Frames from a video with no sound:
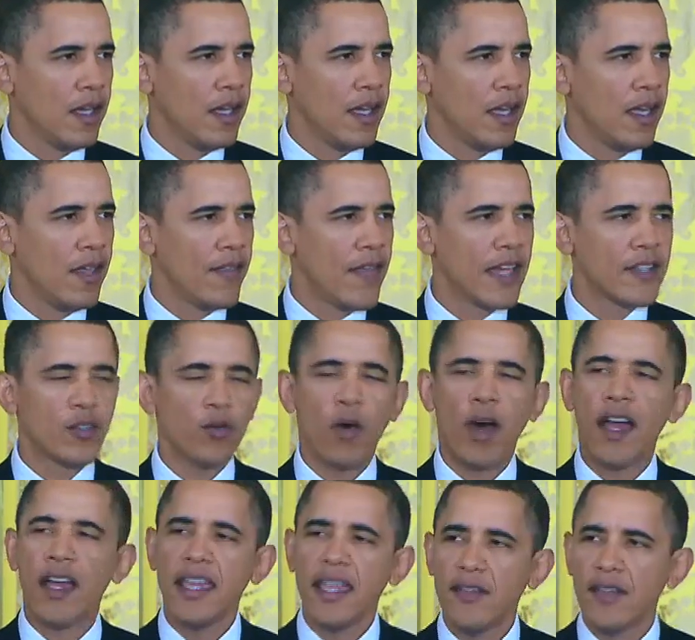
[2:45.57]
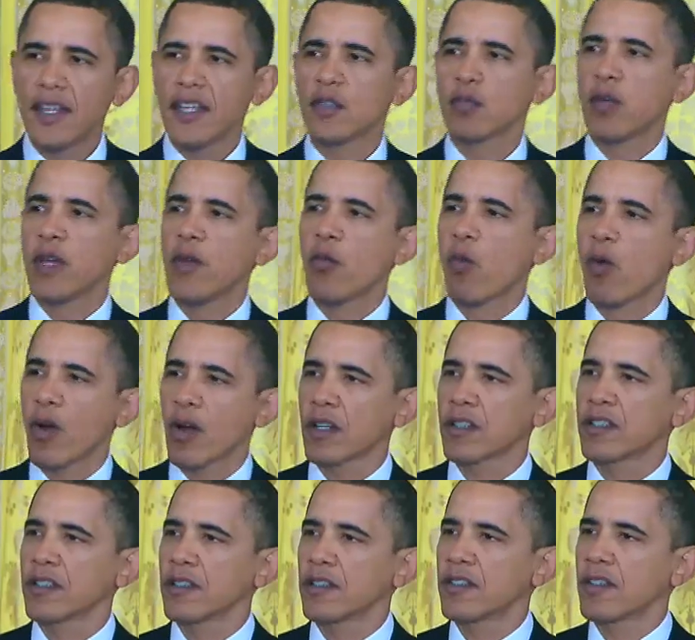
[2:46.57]
And that's why, even as we
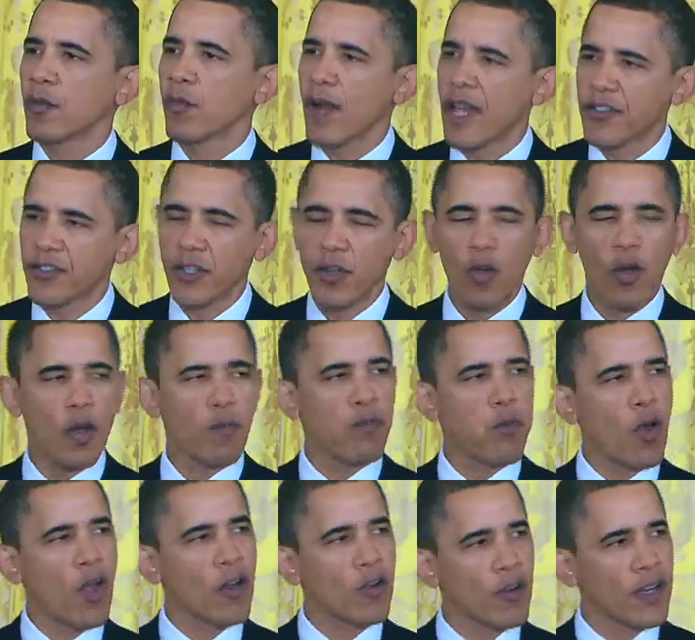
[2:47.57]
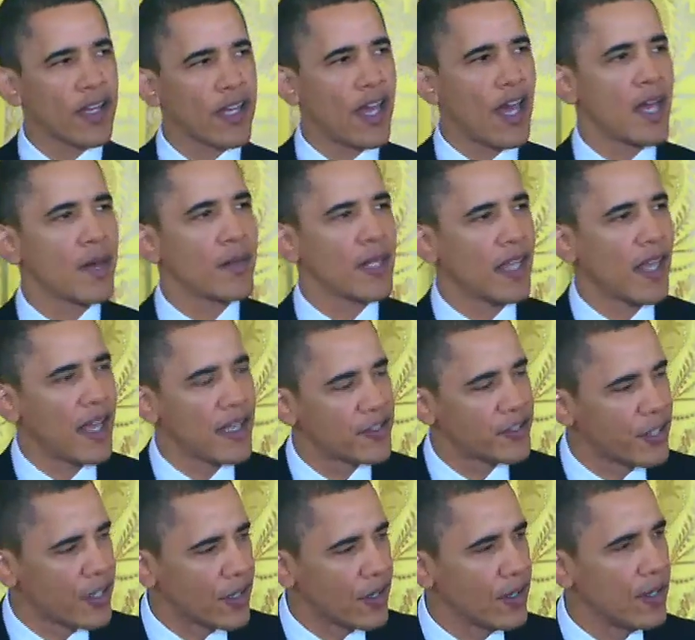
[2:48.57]
worked to rescue our broader economy
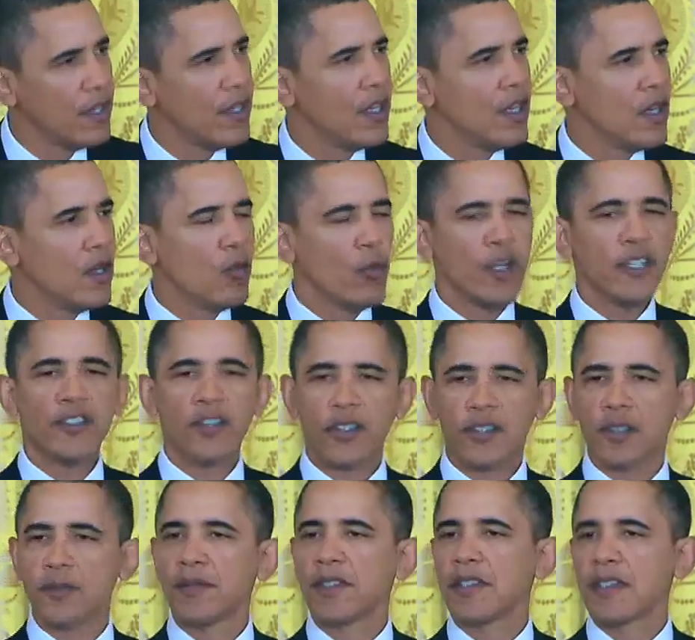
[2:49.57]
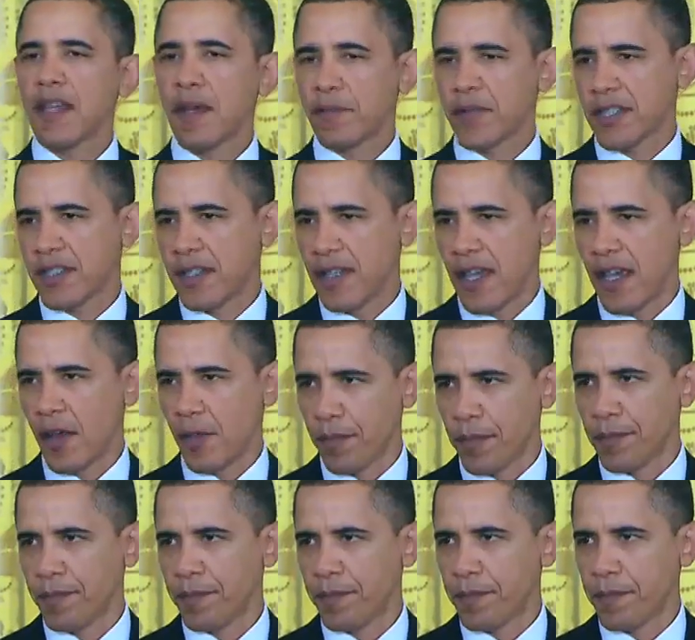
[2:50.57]
last year, we took some steps to
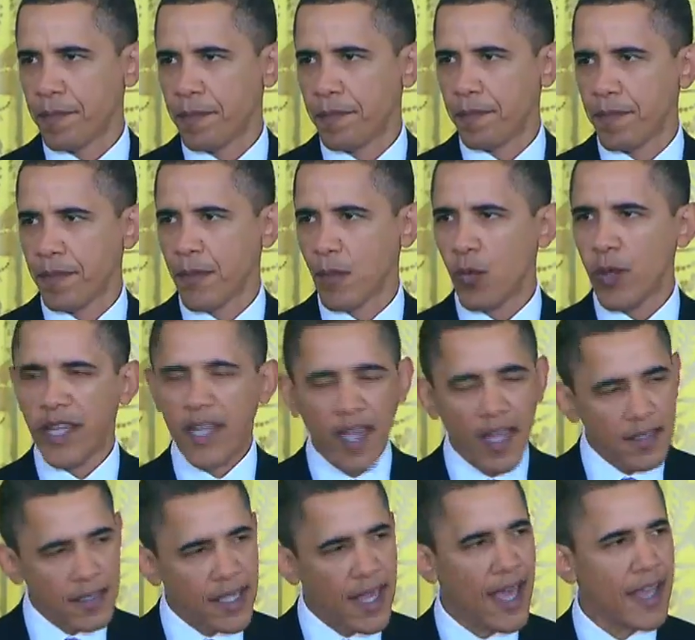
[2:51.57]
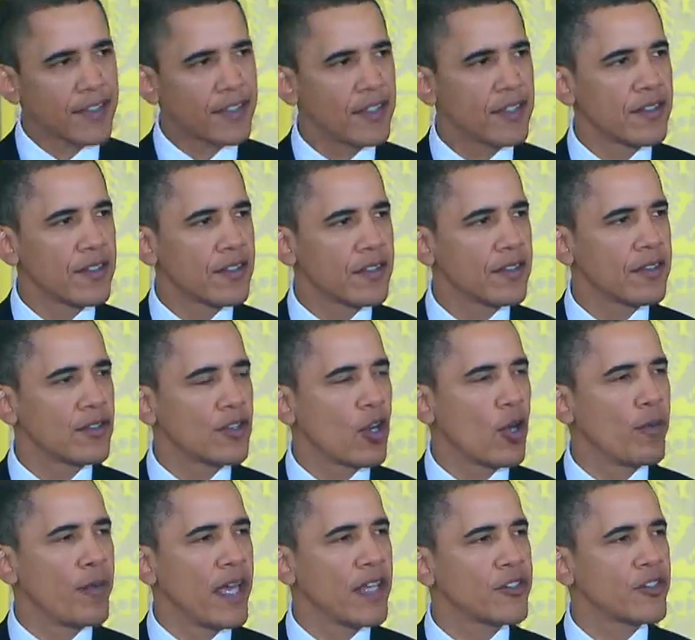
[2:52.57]
help. We cut taxes, as
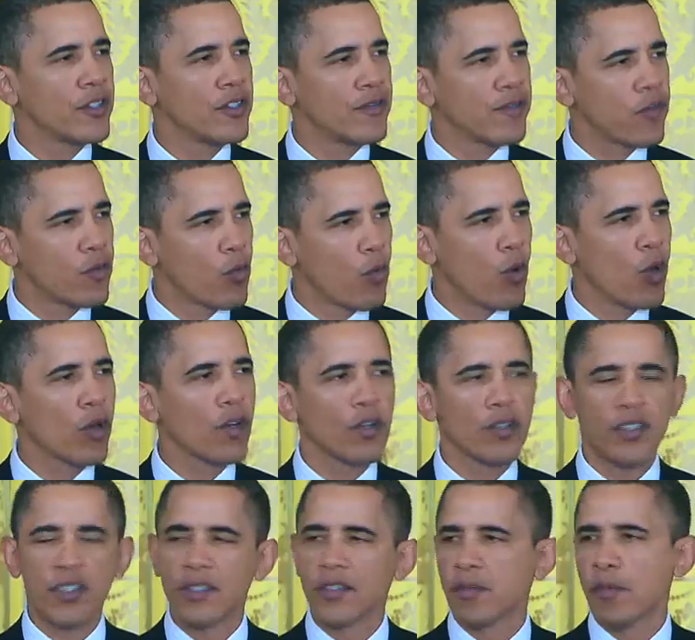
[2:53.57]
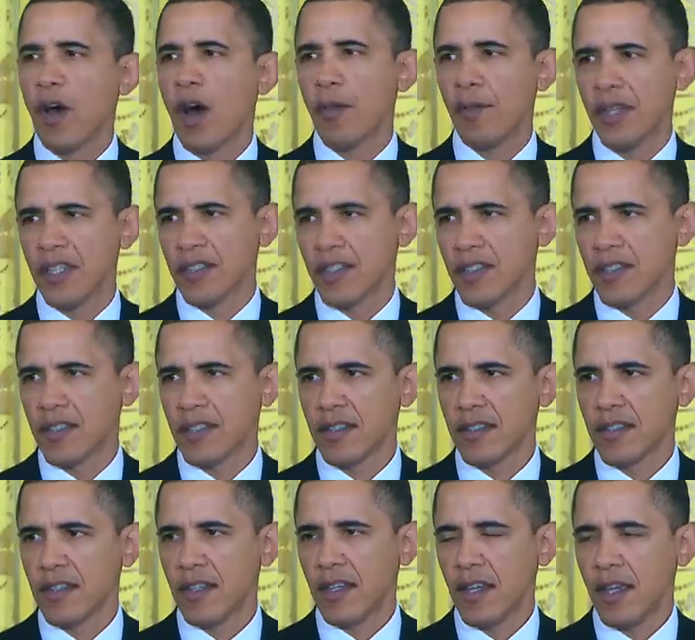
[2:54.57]
Joe mentioned, for workers and small
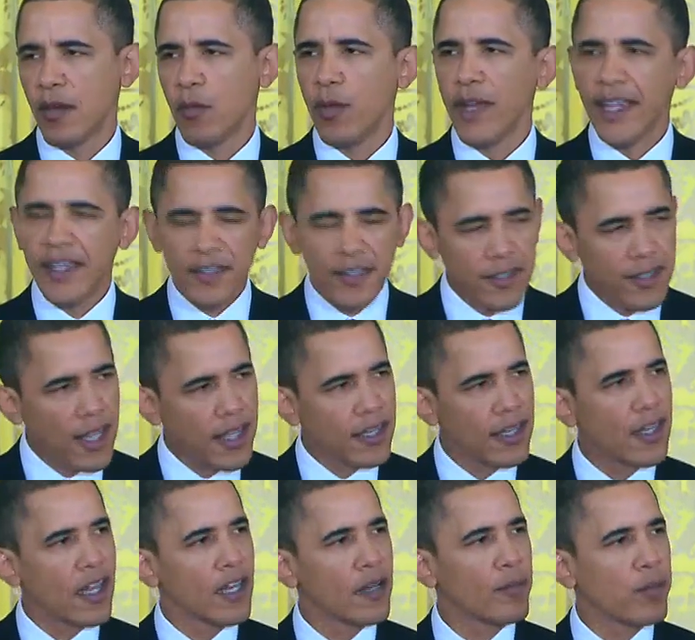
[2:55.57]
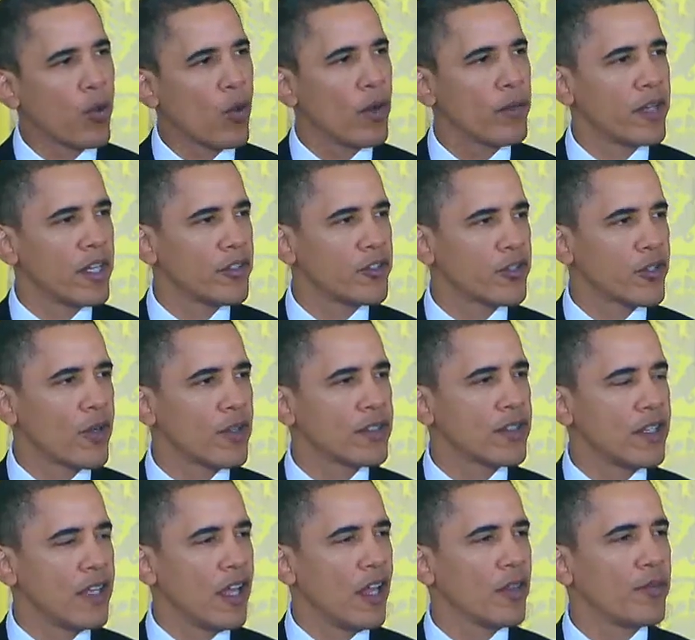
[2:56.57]
businesses. We extended unemployment
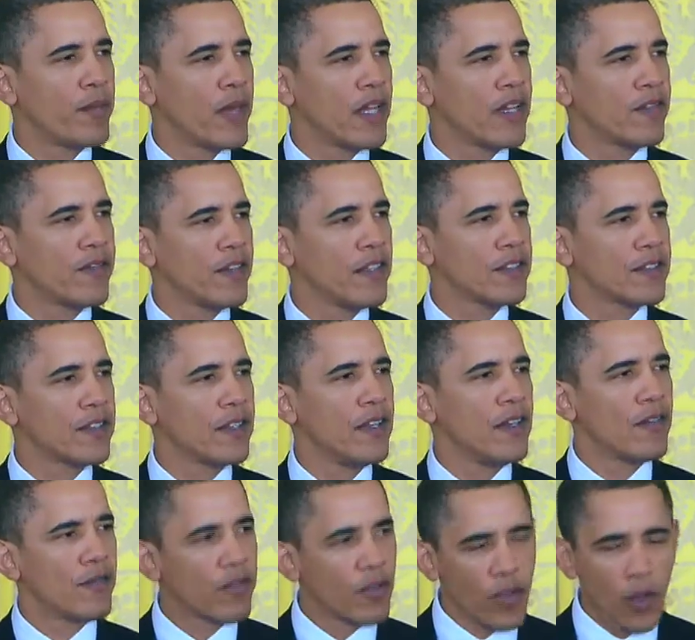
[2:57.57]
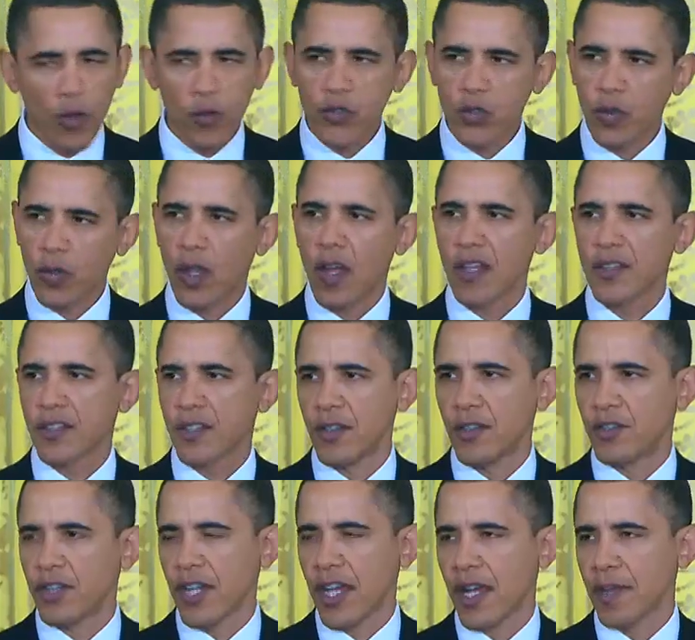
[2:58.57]
insurance and health benefits for those who lost
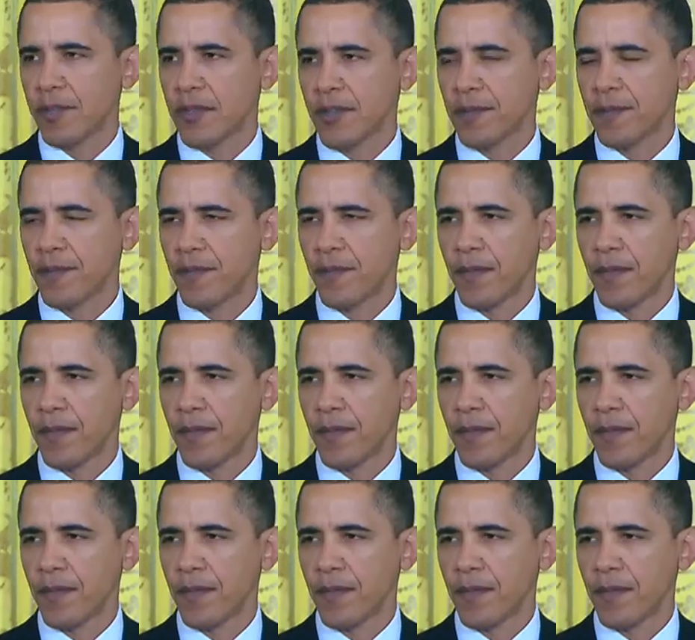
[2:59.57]
their jobs.